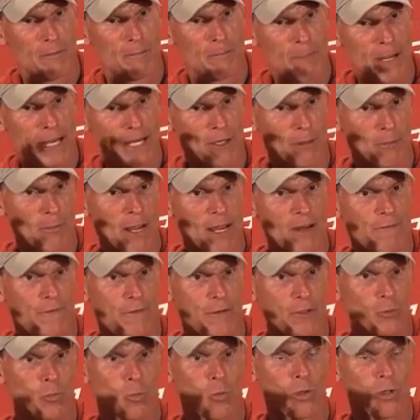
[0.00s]
Baker
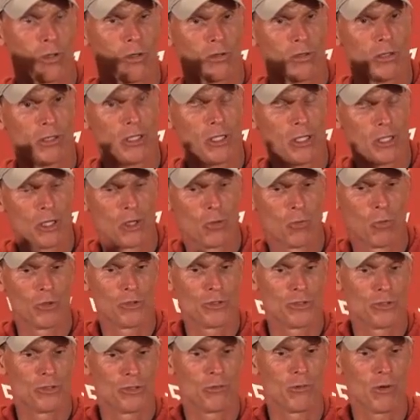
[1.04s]
Mayfield will
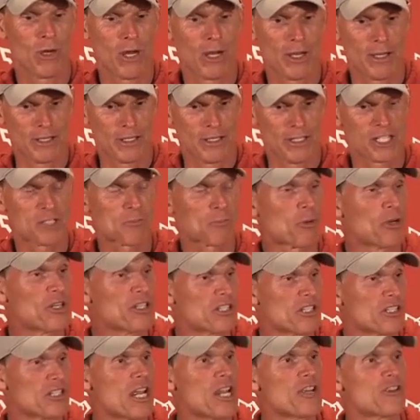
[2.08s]
do his
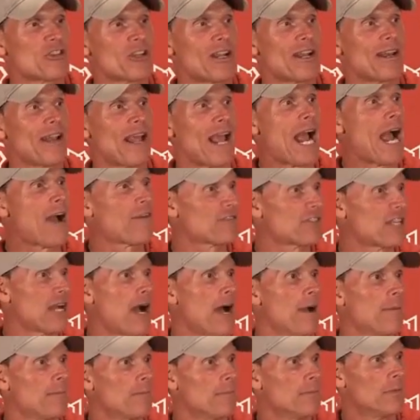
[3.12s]
presentation at
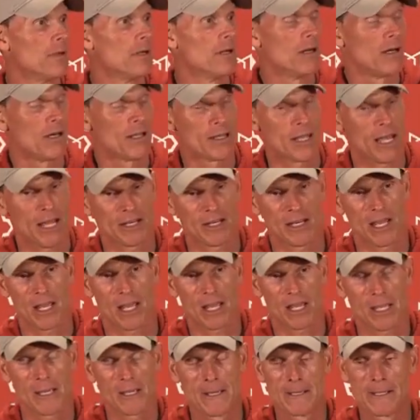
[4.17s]
halftime that
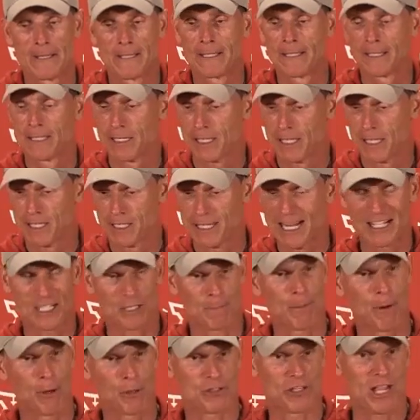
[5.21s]
day. And as
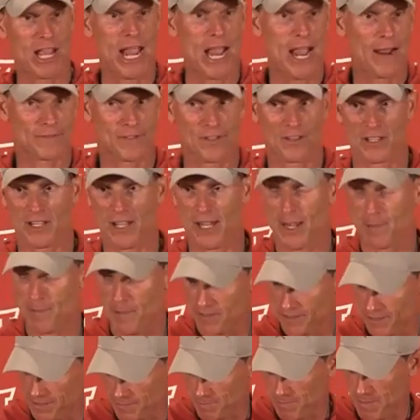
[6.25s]
opposed to after the game, I
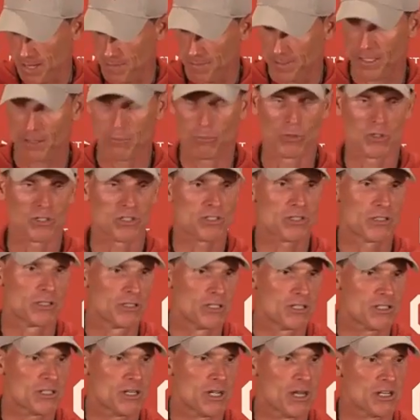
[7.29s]
think maybe it was
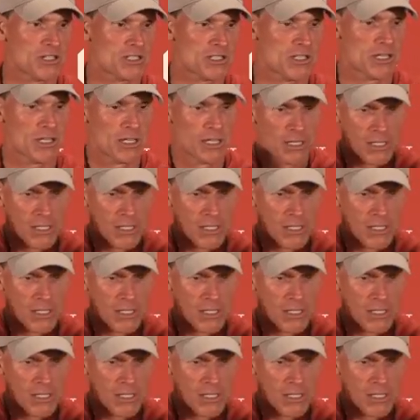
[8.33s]
discussed